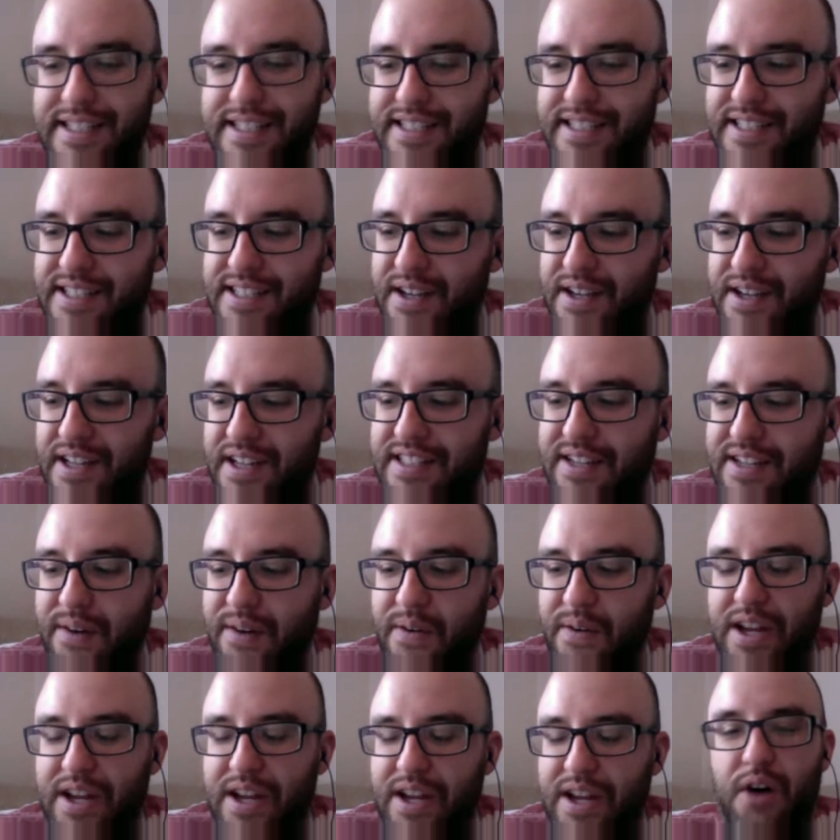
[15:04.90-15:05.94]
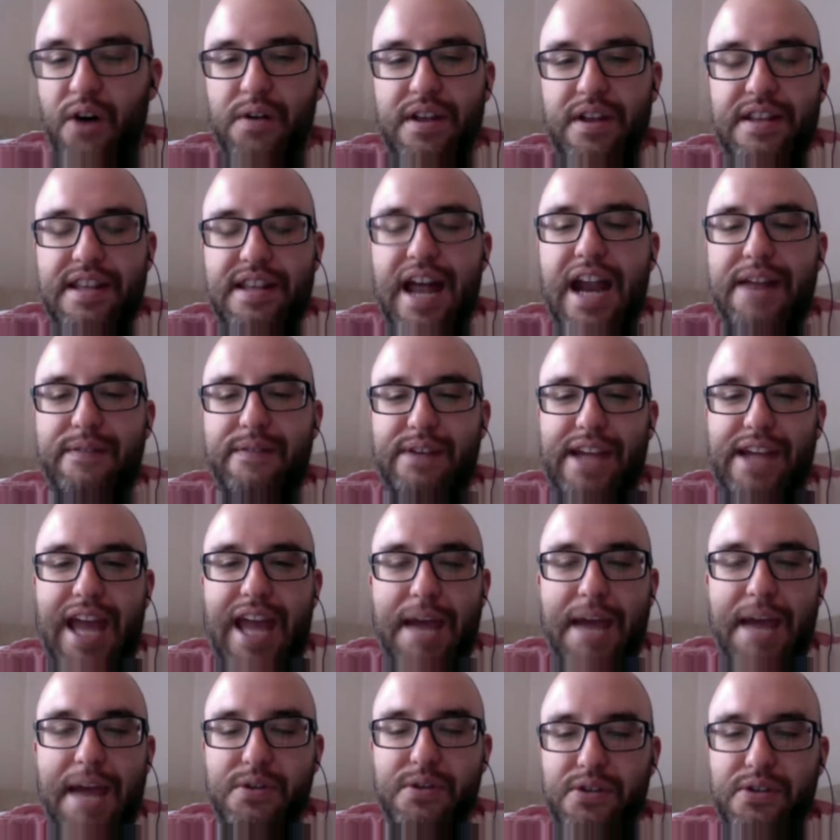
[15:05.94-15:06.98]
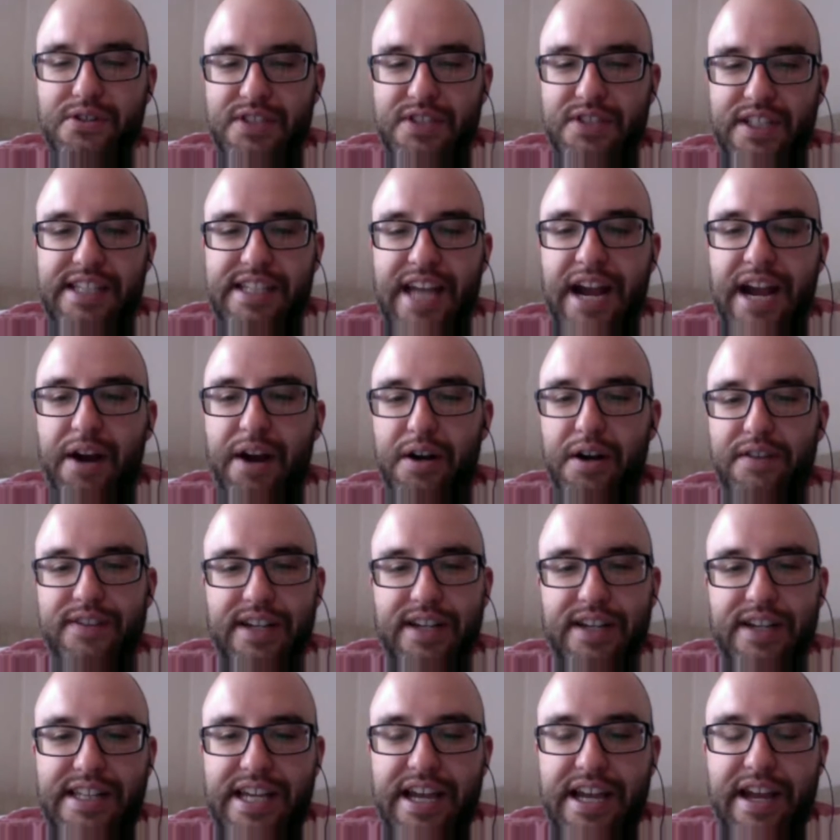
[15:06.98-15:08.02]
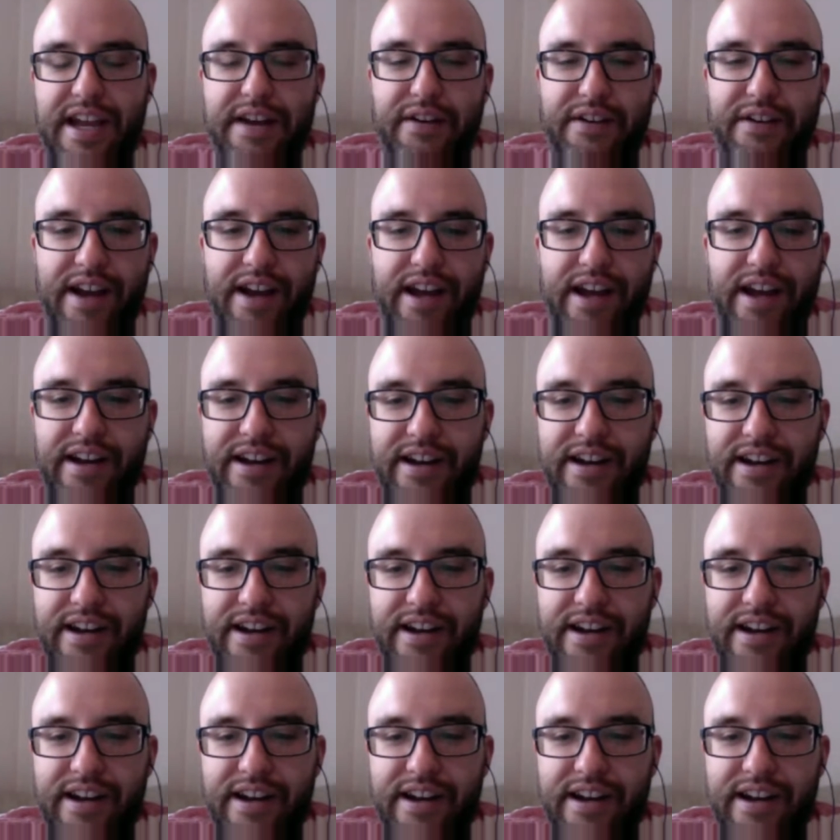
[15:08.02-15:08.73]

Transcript: It's going. Oh, not even cable news. Like the era of like the internet.